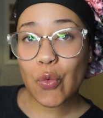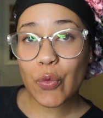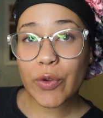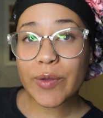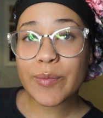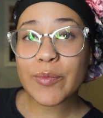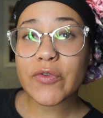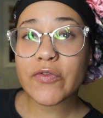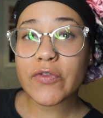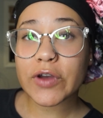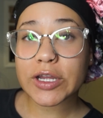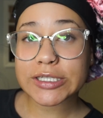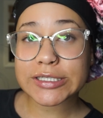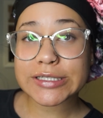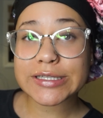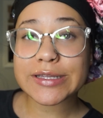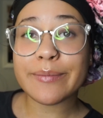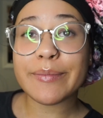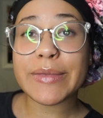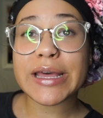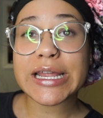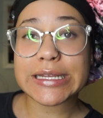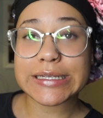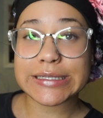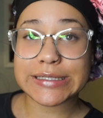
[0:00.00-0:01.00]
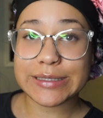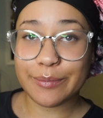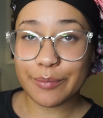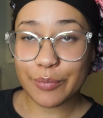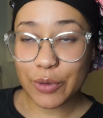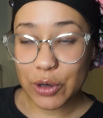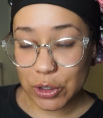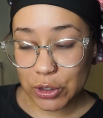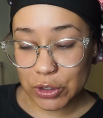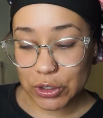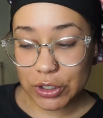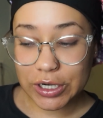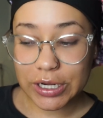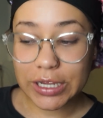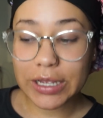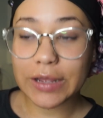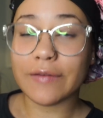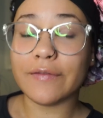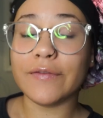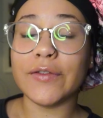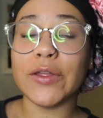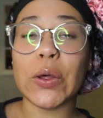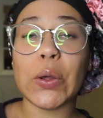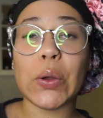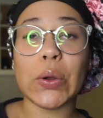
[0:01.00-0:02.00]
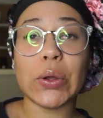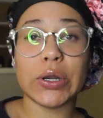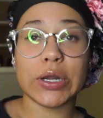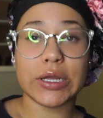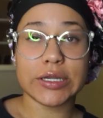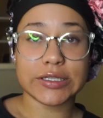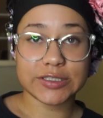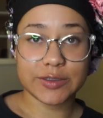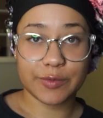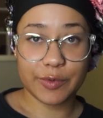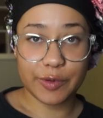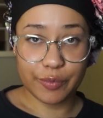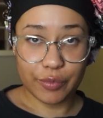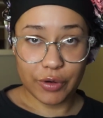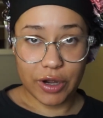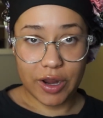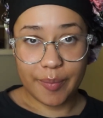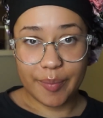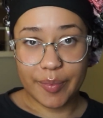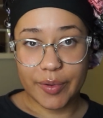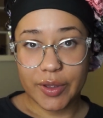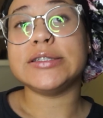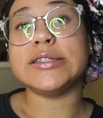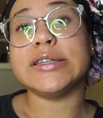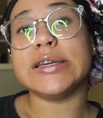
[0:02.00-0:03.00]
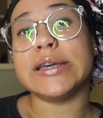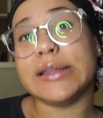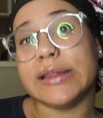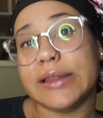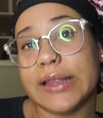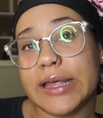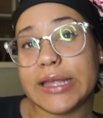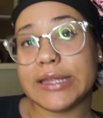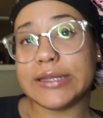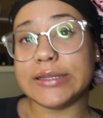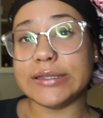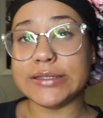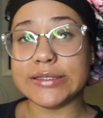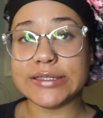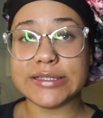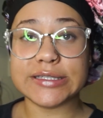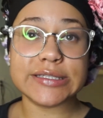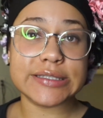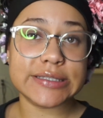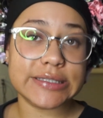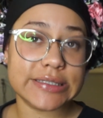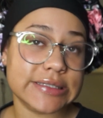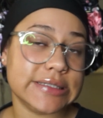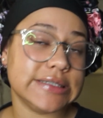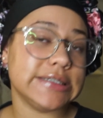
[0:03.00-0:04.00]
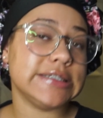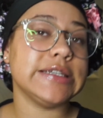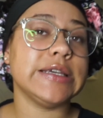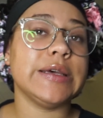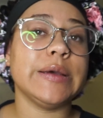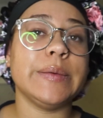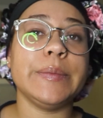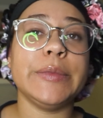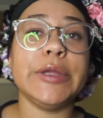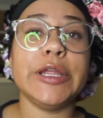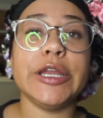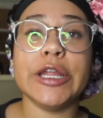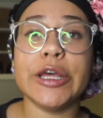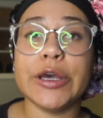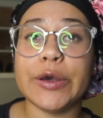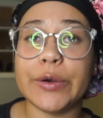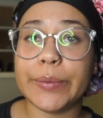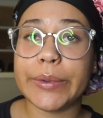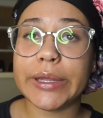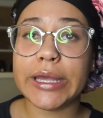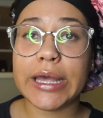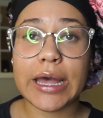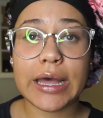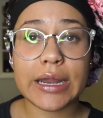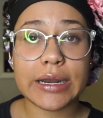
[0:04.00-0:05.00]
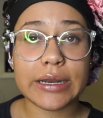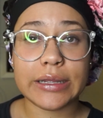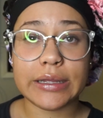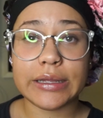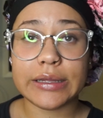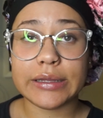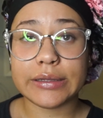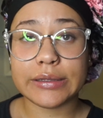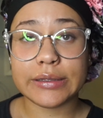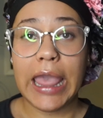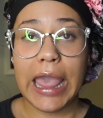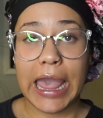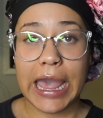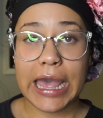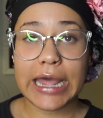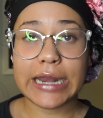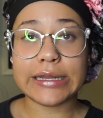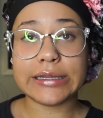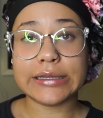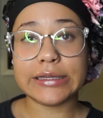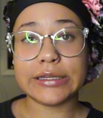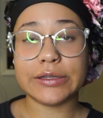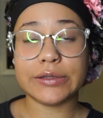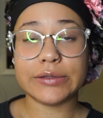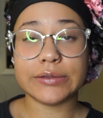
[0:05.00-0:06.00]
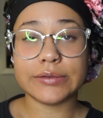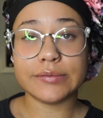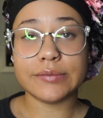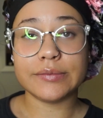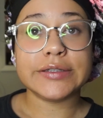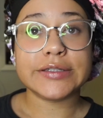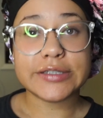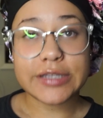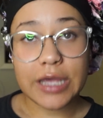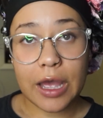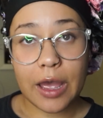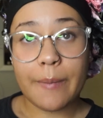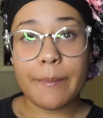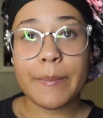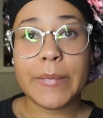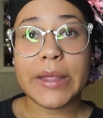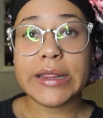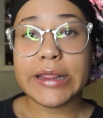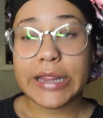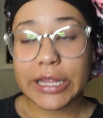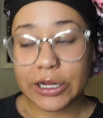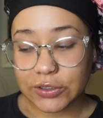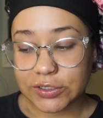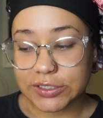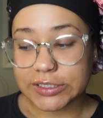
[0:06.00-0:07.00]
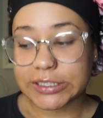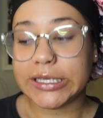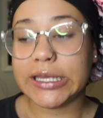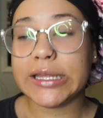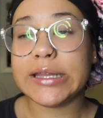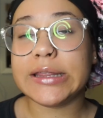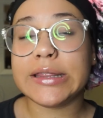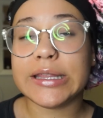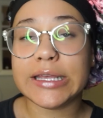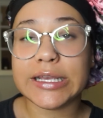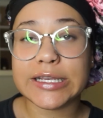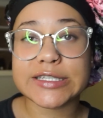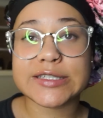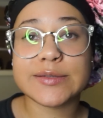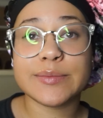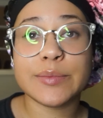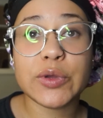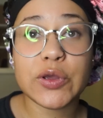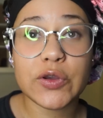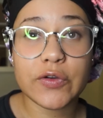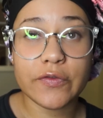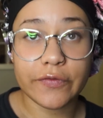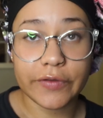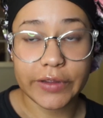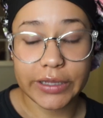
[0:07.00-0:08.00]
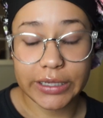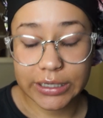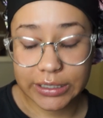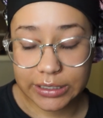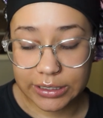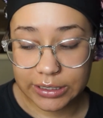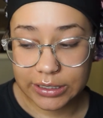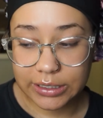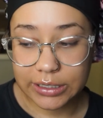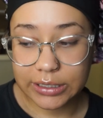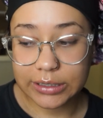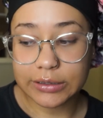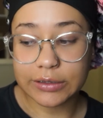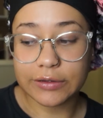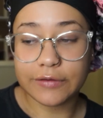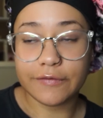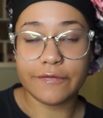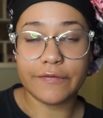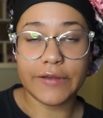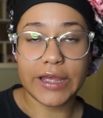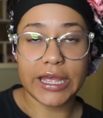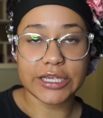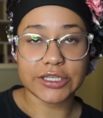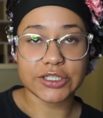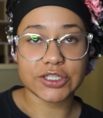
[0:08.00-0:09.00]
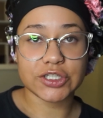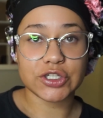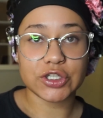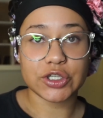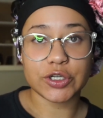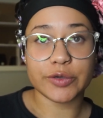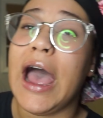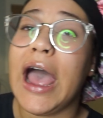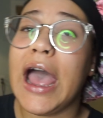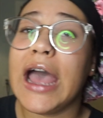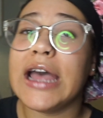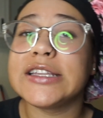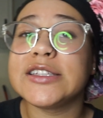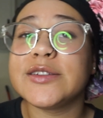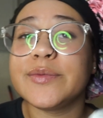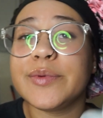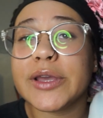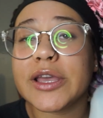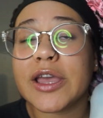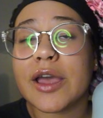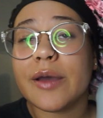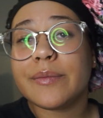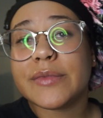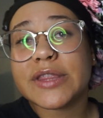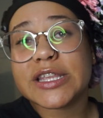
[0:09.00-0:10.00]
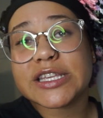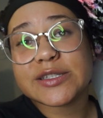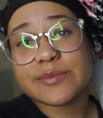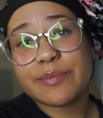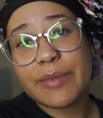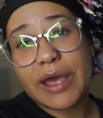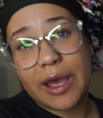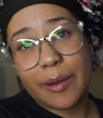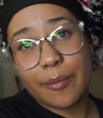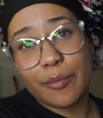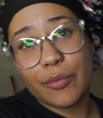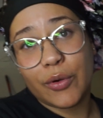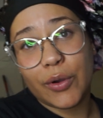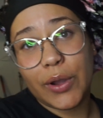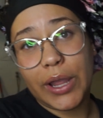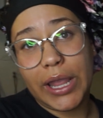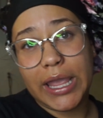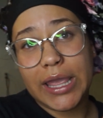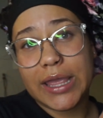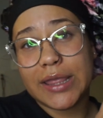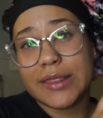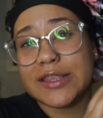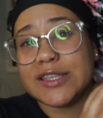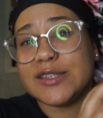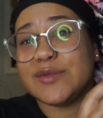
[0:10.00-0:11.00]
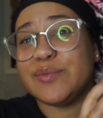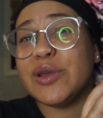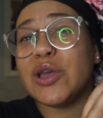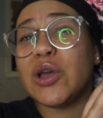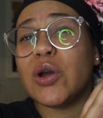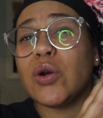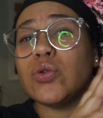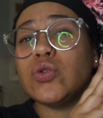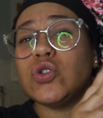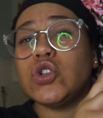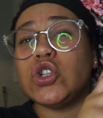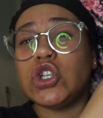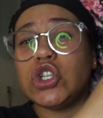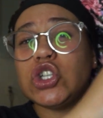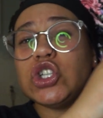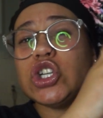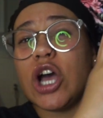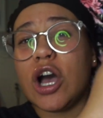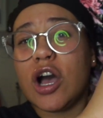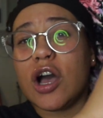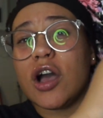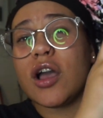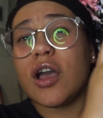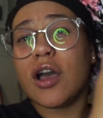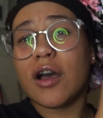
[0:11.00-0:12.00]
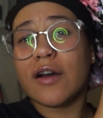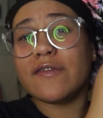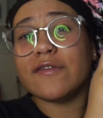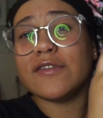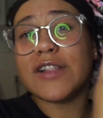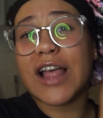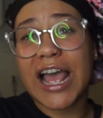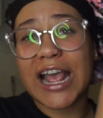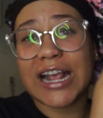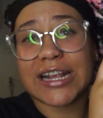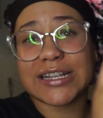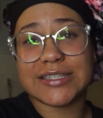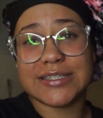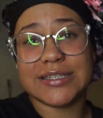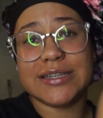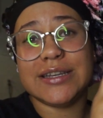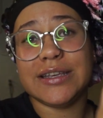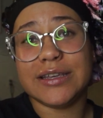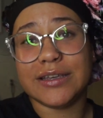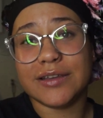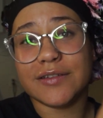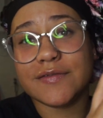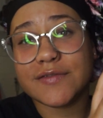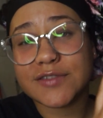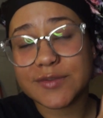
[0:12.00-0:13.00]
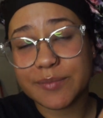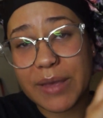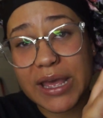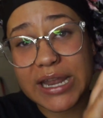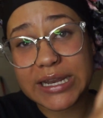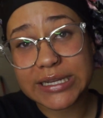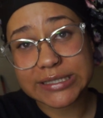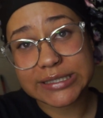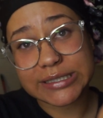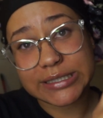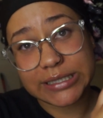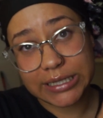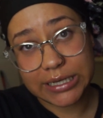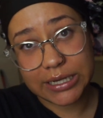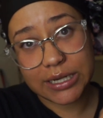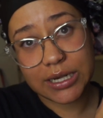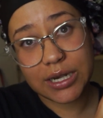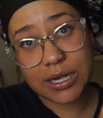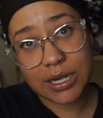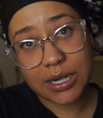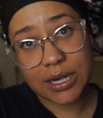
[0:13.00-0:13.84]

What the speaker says: we move on to the medicine part of the colonoscopy prep. To cleanse the system, you know, we gotta add a little something in there to get things moving a little faster. I had to pick up this bad boy, this big old jug of laxatives medicine